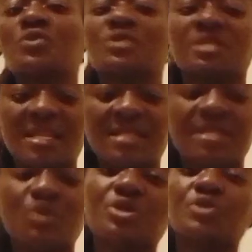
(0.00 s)
to start
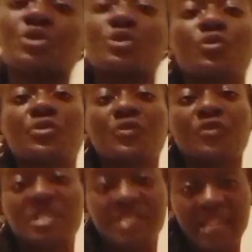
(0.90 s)
2022 with a
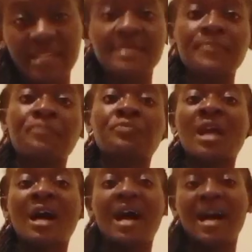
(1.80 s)
fresh start.
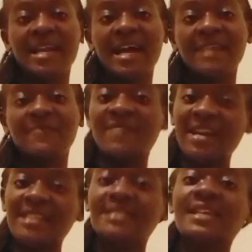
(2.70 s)
I
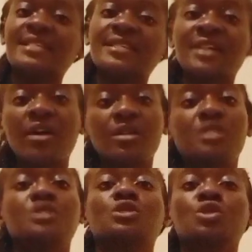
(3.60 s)
advise and
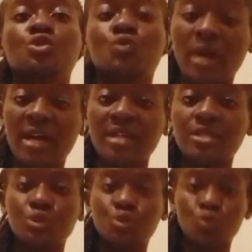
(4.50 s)
encourage you
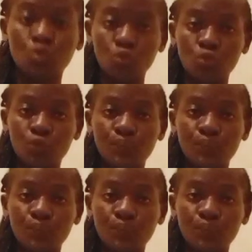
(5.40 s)
guys to